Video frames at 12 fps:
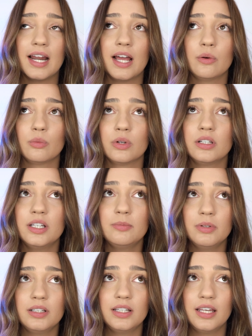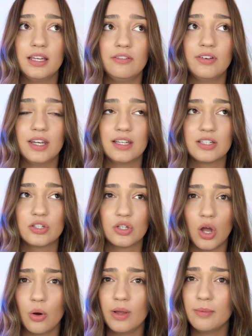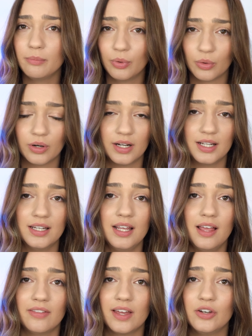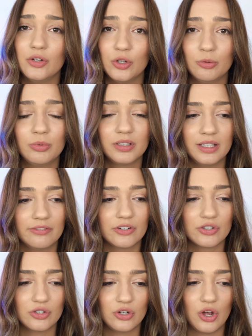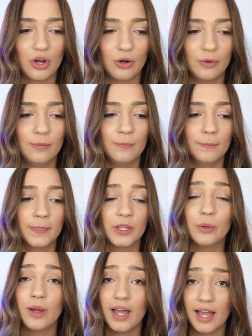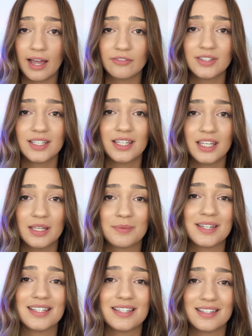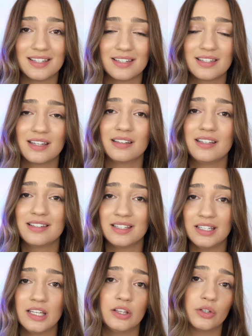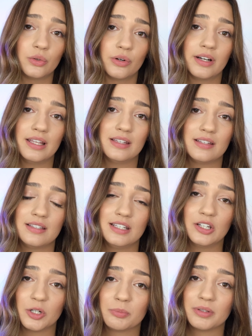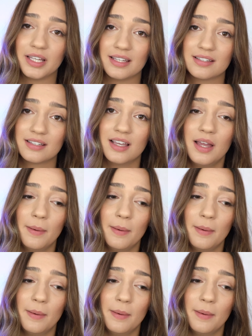And I really believe it is so important that new believers know you have to keep consistently seeking the Lord in the secret place,